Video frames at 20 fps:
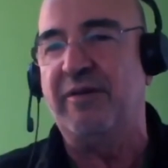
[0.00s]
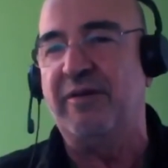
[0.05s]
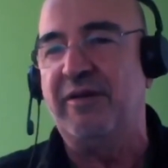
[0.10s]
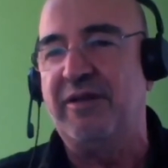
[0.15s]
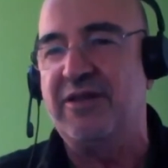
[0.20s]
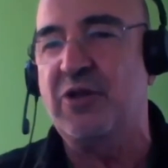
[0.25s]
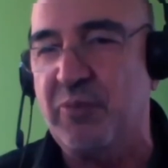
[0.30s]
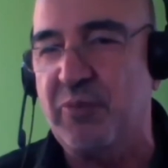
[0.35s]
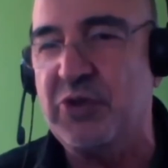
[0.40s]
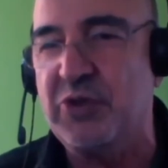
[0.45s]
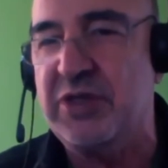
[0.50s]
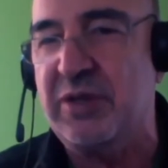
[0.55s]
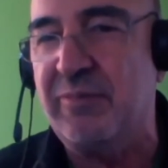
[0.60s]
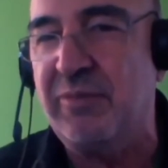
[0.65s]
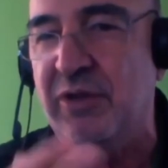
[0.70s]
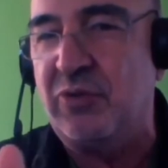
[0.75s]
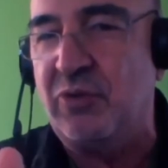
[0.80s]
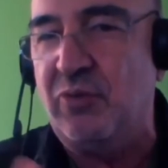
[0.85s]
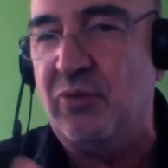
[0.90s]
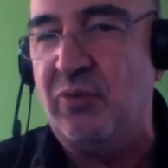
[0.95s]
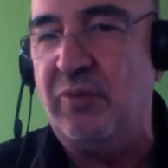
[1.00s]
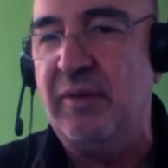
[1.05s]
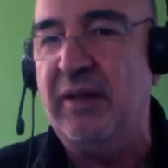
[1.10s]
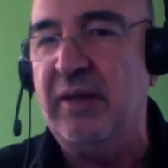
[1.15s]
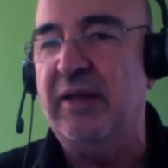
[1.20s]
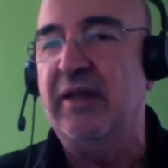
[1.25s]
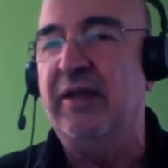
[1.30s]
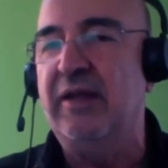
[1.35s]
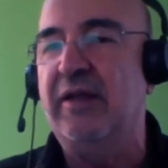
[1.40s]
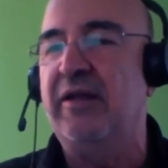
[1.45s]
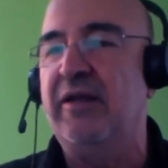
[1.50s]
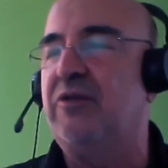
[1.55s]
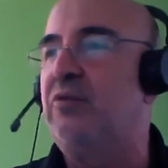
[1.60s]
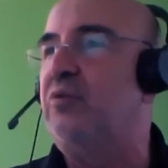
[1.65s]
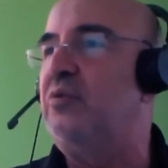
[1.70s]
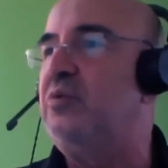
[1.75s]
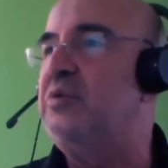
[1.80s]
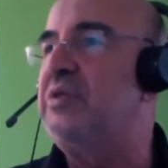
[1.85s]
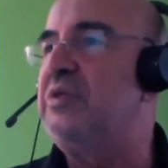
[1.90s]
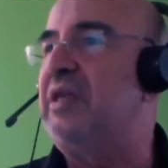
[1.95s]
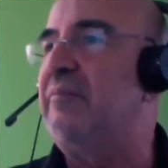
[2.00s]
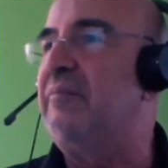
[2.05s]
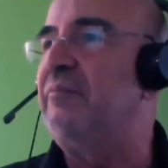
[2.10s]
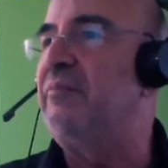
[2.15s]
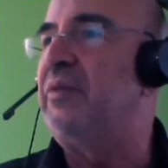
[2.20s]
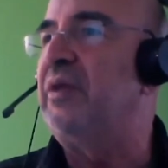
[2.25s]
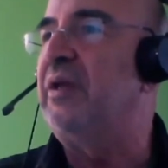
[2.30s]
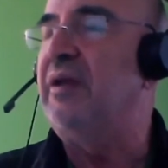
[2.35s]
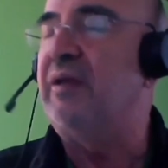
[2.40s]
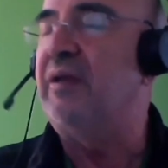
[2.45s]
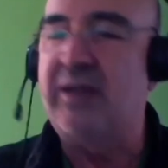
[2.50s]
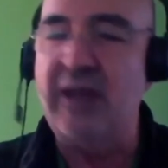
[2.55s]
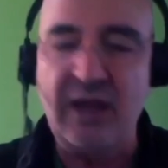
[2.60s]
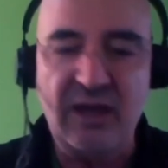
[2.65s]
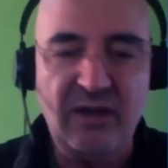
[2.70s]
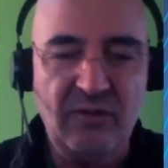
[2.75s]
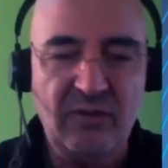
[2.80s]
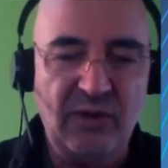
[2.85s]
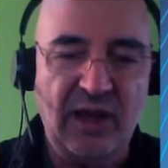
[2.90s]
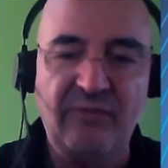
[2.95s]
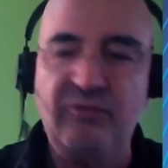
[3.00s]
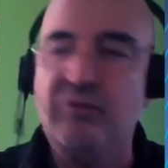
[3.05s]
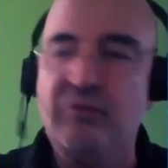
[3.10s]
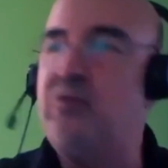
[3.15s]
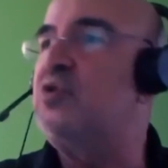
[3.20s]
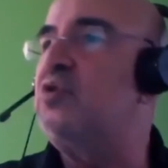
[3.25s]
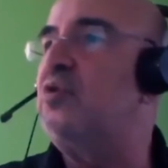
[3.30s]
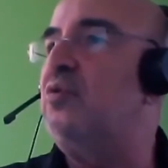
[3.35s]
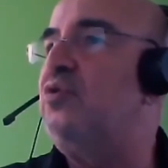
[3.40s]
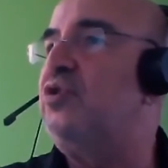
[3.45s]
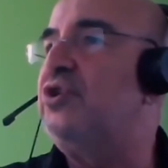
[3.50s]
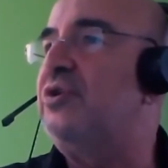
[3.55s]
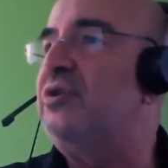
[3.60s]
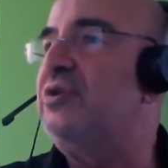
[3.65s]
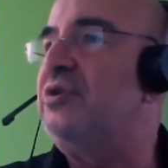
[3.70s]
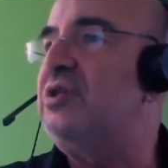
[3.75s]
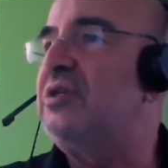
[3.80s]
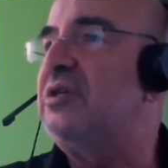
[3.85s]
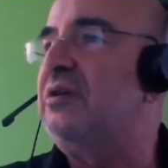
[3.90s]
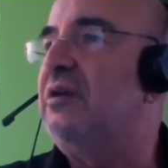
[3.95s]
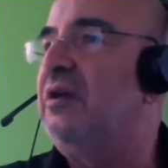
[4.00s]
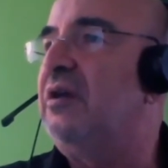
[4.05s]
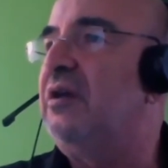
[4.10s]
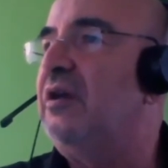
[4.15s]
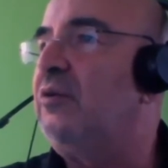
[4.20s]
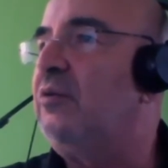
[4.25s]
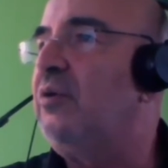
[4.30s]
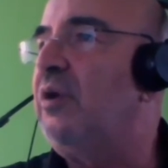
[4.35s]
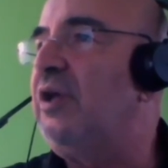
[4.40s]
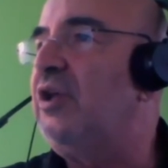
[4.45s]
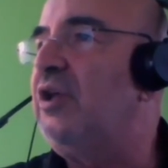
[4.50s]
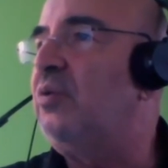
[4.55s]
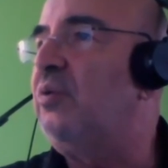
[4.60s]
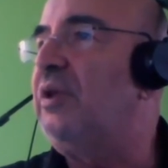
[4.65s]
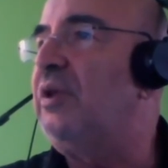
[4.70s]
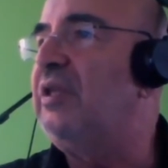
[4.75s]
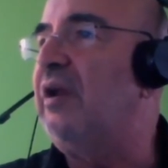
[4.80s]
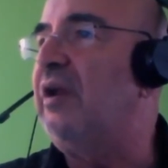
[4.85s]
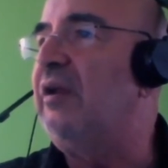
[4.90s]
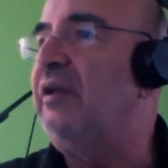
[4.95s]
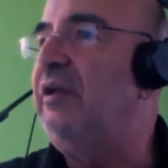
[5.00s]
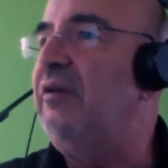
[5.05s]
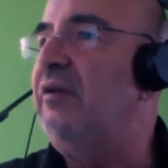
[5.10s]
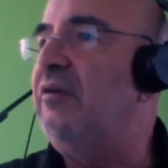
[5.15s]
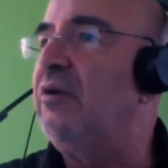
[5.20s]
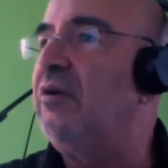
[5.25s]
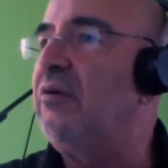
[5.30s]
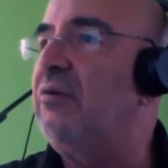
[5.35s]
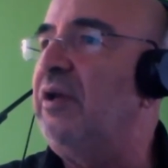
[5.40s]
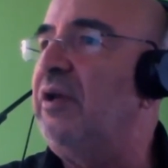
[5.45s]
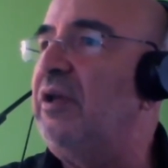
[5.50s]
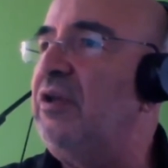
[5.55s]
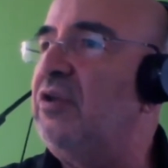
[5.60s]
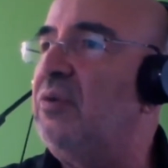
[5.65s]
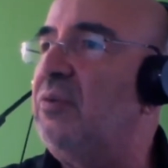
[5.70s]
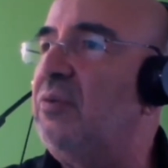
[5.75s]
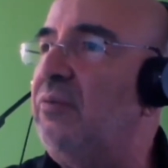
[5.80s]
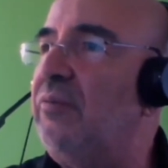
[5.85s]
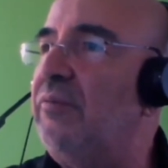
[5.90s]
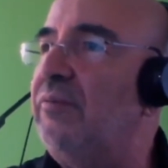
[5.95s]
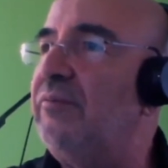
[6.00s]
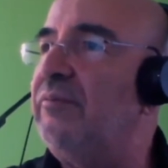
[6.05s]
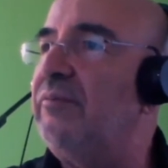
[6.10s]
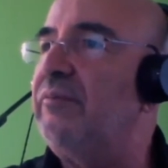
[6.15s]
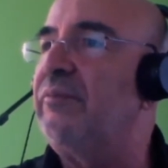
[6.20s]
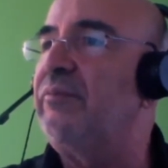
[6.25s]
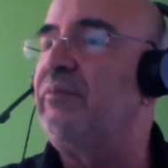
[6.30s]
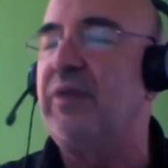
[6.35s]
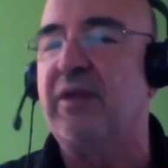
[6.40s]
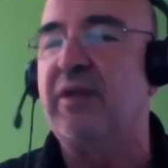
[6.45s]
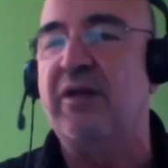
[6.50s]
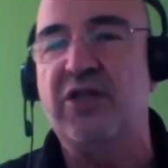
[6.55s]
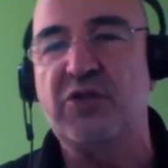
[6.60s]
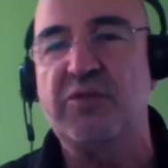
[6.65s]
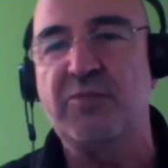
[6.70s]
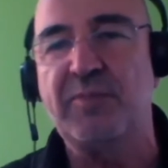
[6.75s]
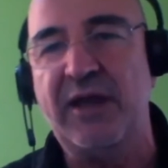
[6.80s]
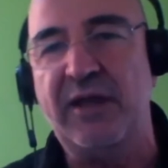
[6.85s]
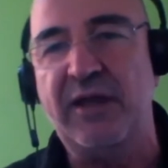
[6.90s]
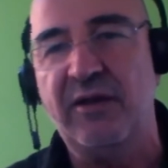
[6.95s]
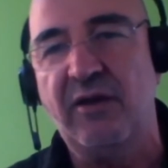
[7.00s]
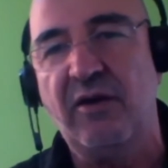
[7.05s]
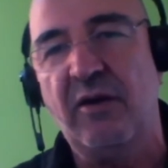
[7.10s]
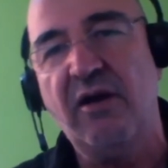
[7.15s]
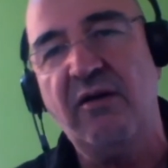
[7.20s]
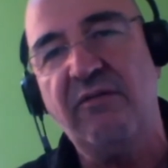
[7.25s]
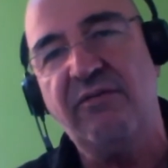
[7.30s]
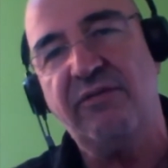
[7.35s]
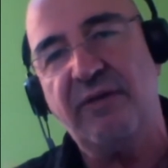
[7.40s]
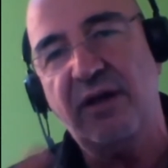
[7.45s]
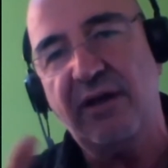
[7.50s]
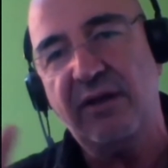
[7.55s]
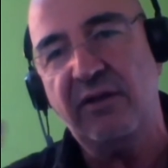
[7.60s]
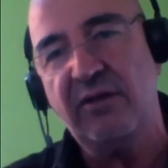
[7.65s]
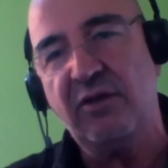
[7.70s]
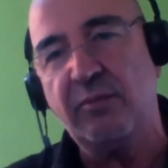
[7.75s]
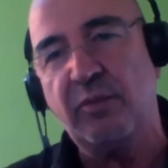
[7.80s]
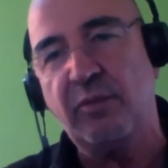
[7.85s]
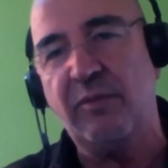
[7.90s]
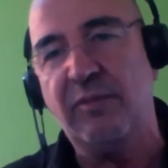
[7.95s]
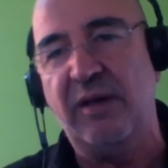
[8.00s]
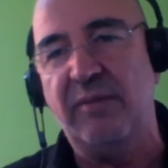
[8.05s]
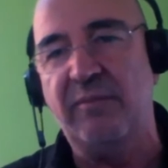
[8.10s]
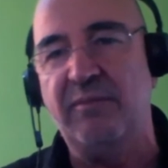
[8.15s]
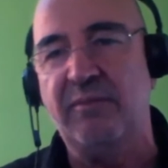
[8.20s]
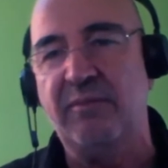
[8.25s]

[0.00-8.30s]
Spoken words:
It's not possible to use them. Then we have two solutions: going through Italy or going through Spain. Another problem.